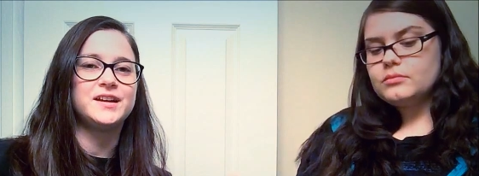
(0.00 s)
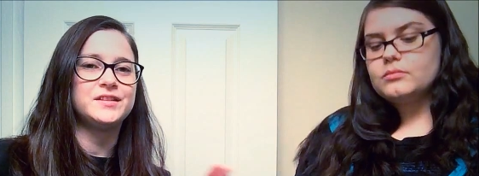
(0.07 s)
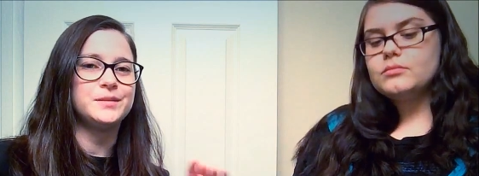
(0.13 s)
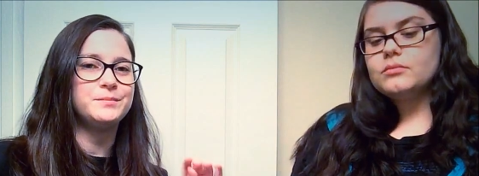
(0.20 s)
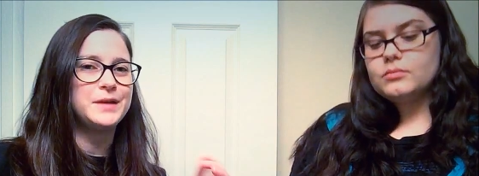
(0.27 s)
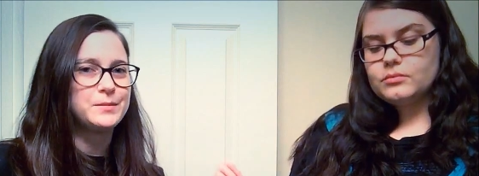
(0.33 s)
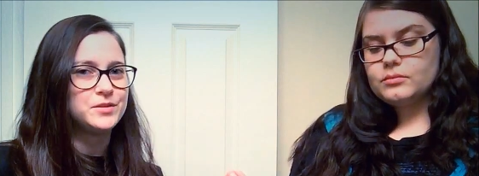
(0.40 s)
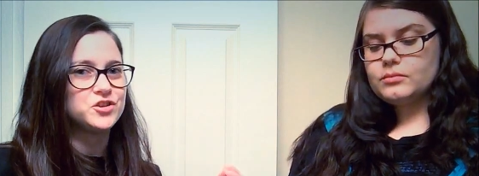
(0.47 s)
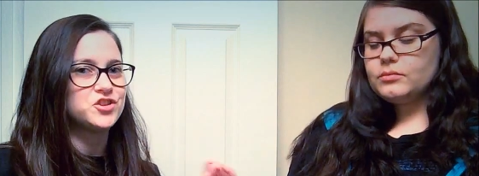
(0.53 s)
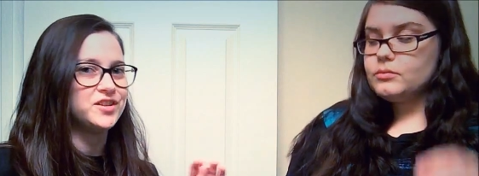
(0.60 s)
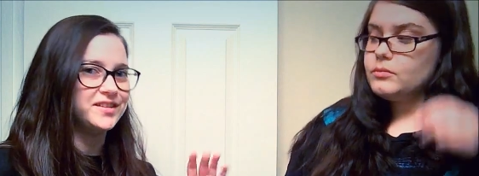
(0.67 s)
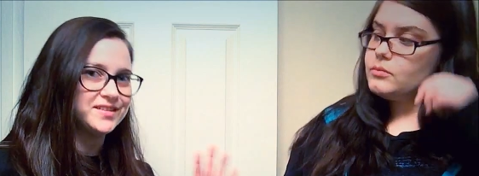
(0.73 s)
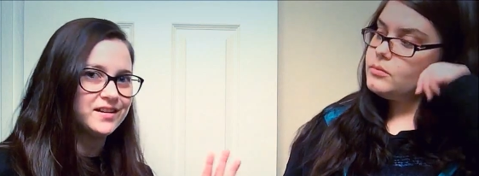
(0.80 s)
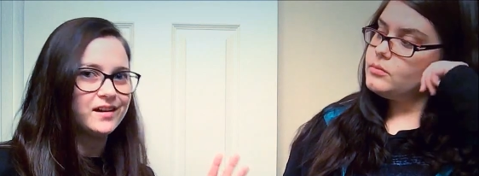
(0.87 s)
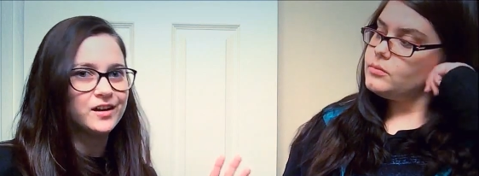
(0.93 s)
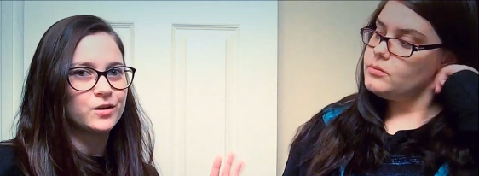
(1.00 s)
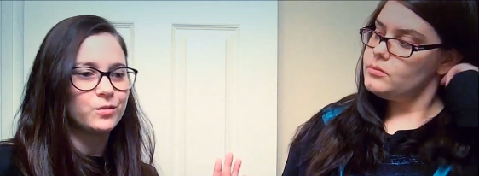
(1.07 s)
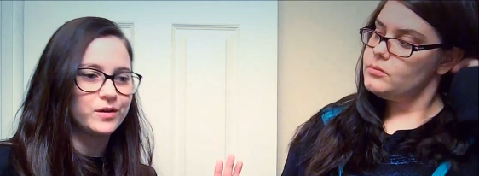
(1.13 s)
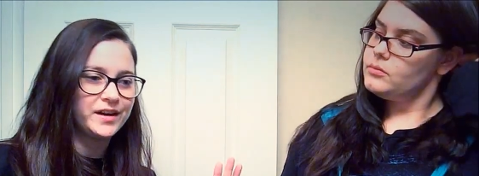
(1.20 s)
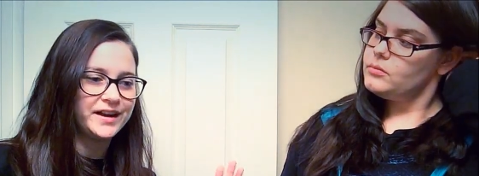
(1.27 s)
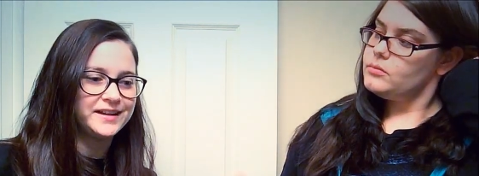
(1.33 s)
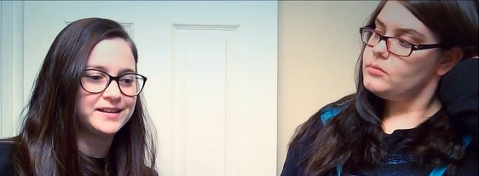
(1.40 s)
Speaker 1: that maybe she's not
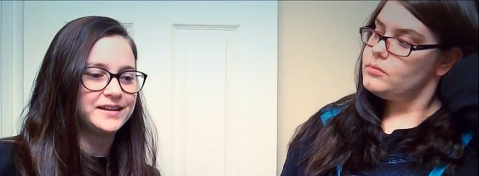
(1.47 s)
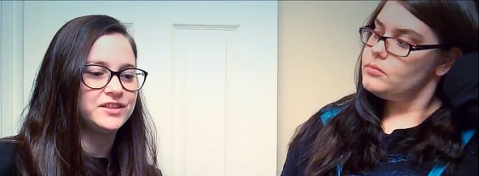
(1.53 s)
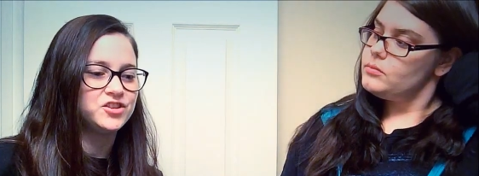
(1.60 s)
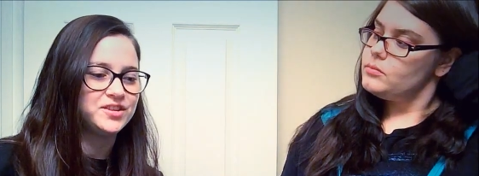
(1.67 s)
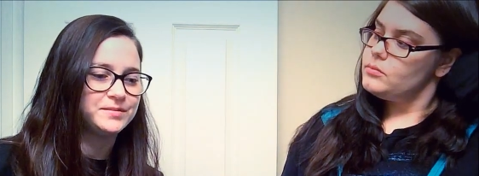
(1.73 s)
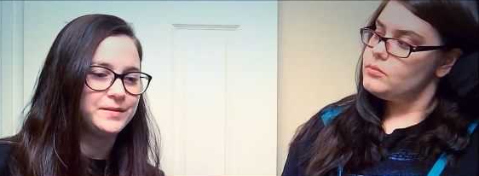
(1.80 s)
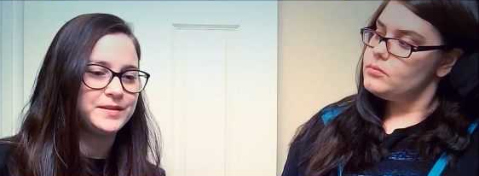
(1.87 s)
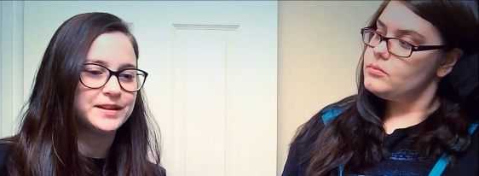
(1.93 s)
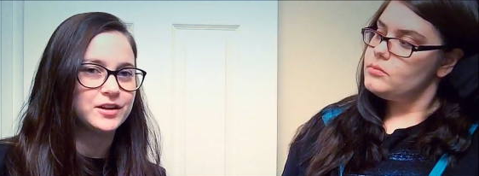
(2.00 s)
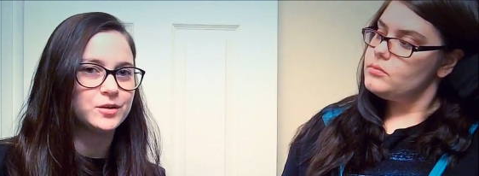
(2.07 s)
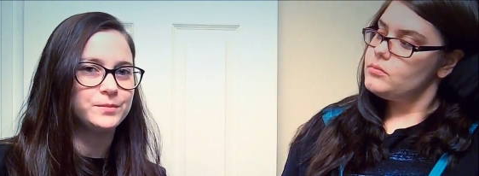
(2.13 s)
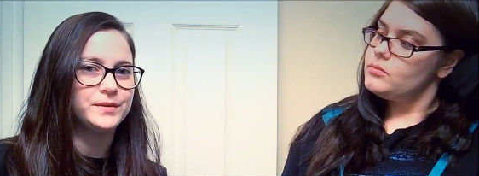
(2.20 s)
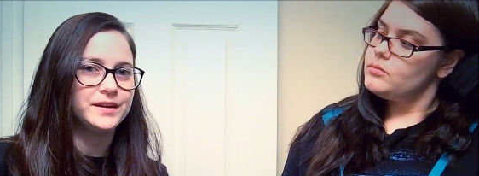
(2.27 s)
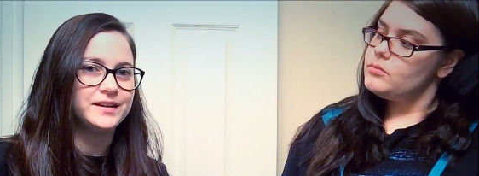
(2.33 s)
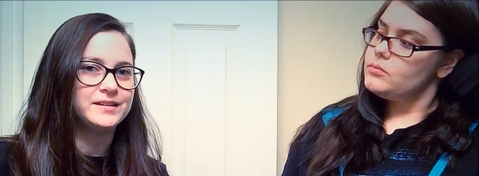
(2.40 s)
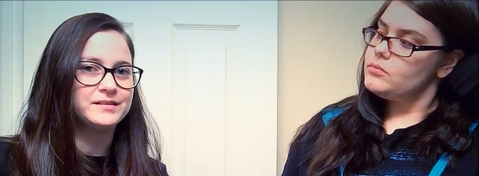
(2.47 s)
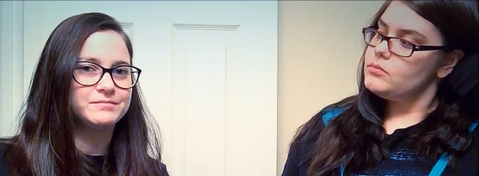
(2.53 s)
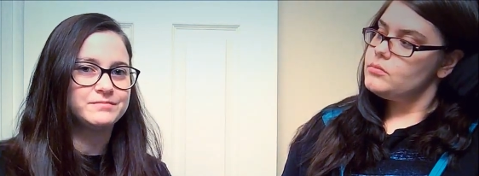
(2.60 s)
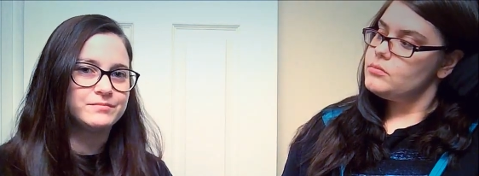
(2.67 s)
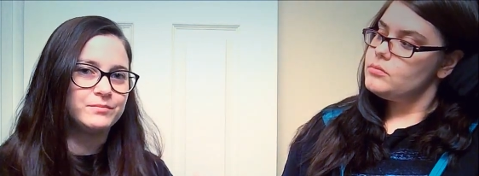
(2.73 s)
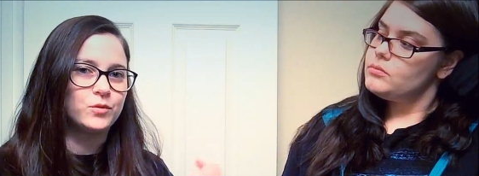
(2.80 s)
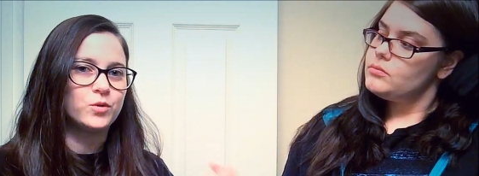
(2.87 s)
quite like she's maybe a little bit
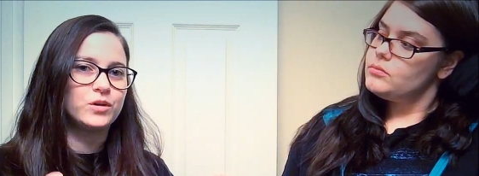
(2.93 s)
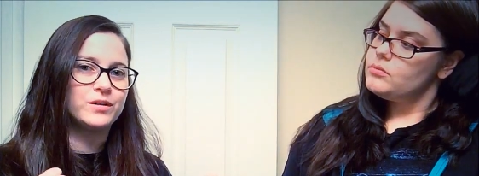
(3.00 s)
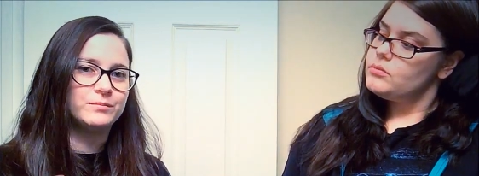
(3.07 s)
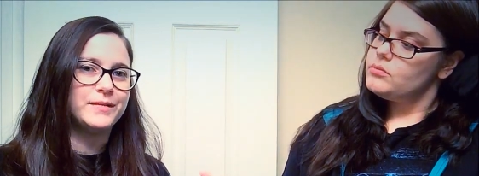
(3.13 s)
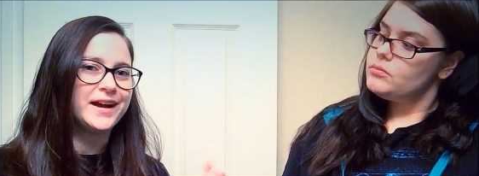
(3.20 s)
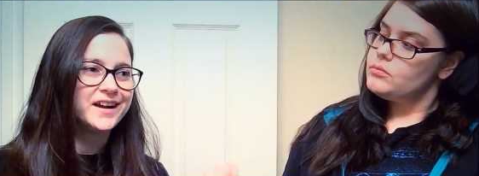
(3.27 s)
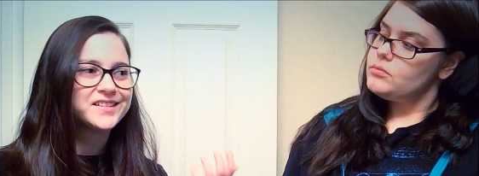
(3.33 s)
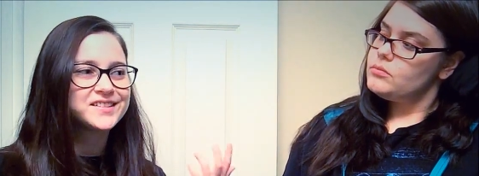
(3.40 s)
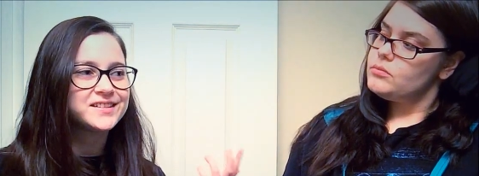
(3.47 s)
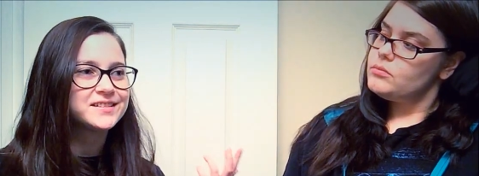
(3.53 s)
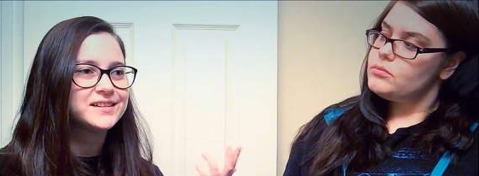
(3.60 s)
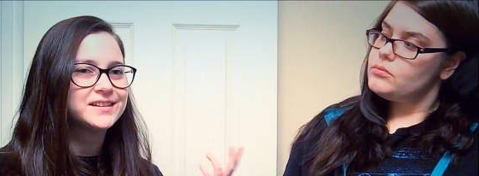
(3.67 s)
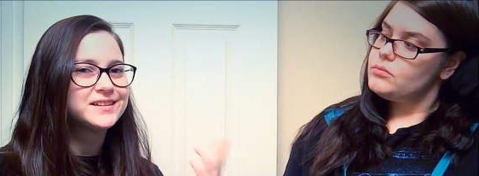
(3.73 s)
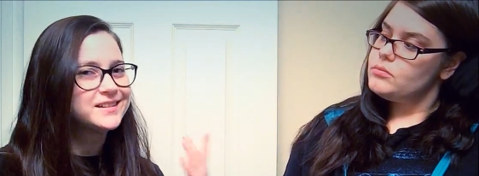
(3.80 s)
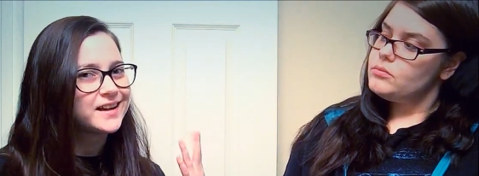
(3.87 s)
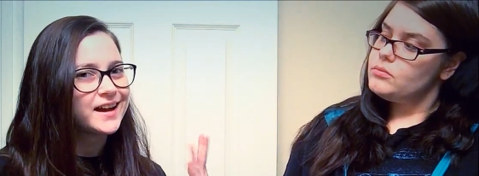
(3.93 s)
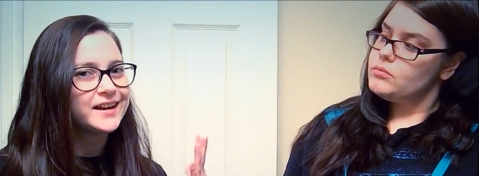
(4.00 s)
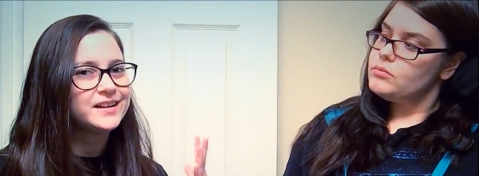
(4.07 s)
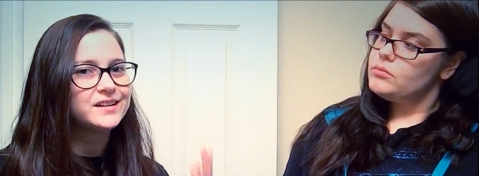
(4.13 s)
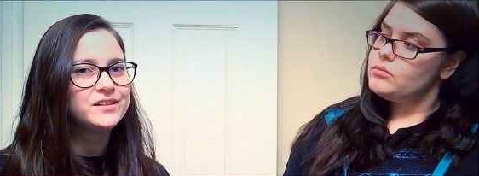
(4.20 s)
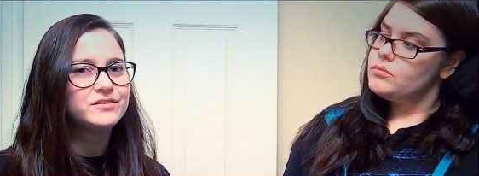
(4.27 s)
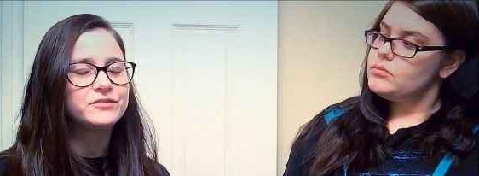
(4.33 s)
more masculine
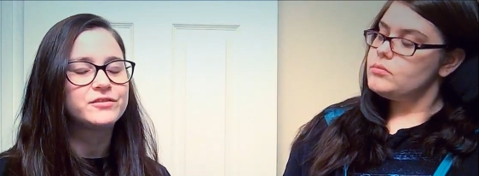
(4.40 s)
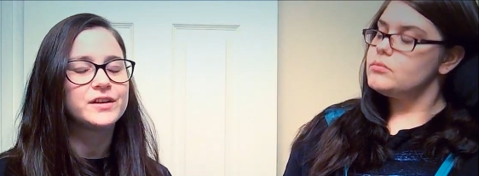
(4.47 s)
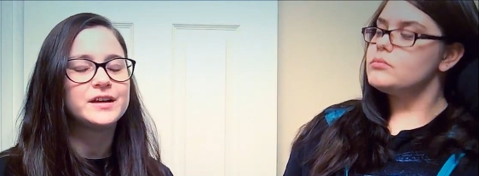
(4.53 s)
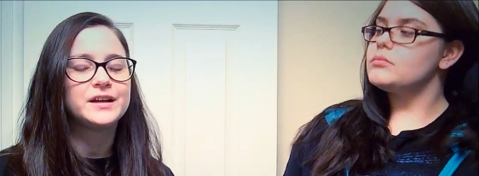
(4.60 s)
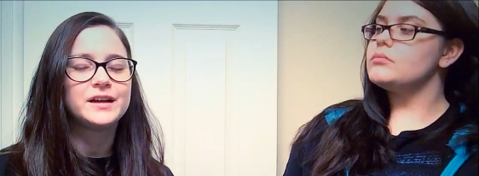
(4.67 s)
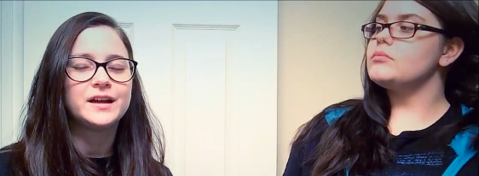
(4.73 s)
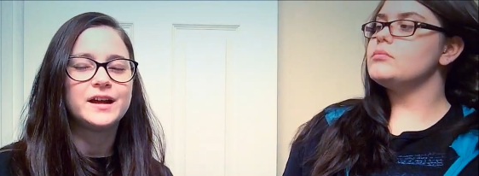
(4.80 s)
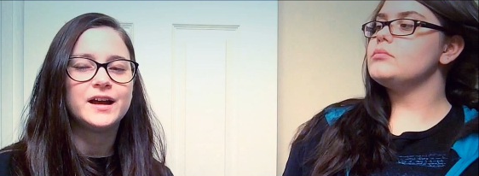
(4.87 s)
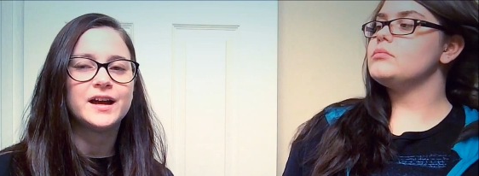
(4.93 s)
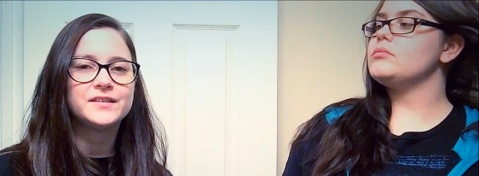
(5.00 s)
kind of mm-hmm.